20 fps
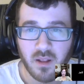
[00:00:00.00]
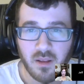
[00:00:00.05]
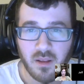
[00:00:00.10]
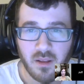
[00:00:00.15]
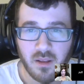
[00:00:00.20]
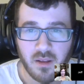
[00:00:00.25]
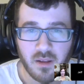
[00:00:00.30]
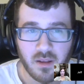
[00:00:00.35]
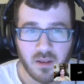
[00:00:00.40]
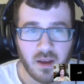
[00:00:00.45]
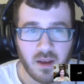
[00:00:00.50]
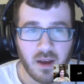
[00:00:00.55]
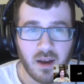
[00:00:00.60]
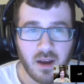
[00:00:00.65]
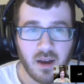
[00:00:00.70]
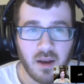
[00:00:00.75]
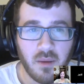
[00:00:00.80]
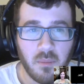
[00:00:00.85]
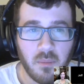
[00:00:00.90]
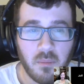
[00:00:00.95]
will
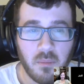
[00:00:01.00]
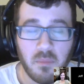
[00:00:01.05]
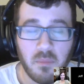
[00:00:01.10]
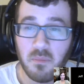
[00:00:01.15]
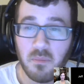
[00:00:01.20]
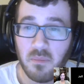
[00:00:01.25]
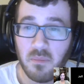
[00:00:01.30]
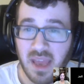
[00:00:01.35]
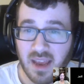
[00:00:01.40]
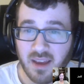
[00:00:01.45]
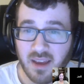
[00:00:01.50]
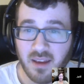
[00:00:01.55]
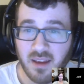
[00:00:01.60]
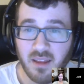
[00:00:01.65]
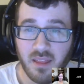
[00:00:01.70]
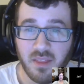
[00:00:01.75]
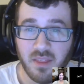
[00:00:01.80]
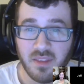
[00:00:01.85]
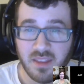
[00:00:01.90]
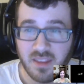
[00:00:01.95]

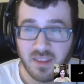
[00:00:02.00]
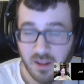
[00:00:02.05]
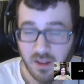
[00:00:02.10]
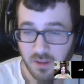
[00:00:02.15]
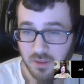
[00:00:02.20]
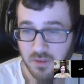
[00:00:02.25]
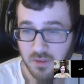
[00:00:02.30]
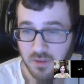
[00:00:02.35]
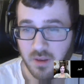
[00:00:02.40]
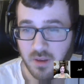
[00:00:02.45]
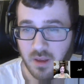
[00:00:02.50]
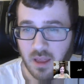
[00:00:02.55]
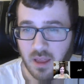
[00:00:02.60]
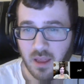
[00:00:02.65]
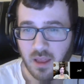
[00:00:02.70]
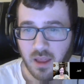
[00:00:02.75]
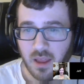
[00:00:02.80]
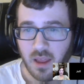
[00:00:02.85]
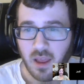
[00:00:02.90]
pick the tilt.